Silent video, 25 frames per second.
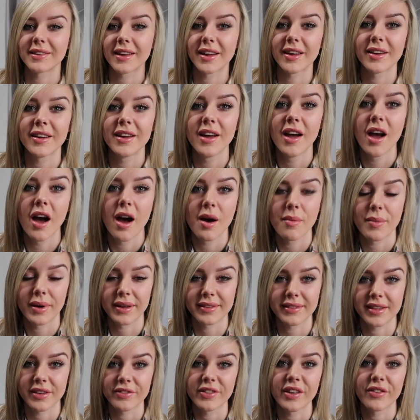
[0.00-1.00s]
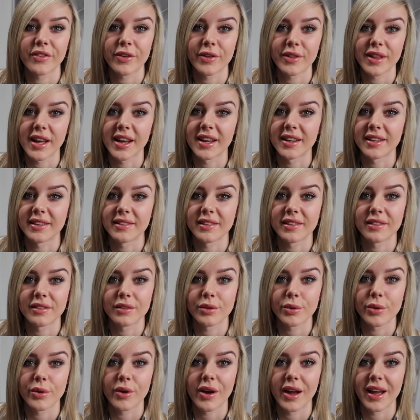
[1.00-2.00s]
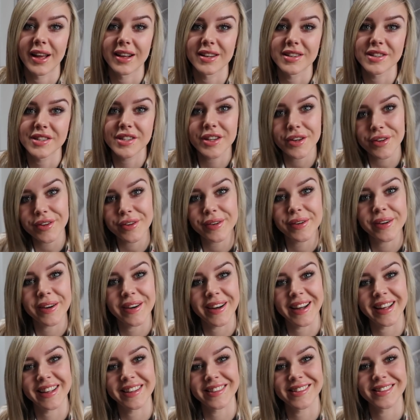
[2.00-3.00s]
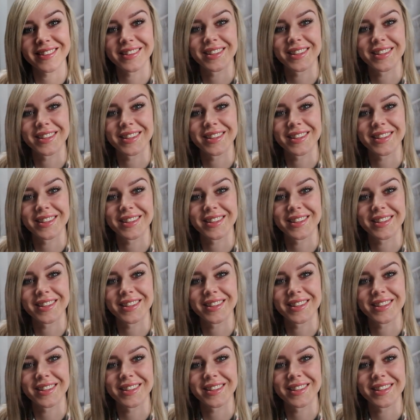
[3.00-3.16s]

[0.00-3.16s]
So I might see if they've got that in store and show you guys.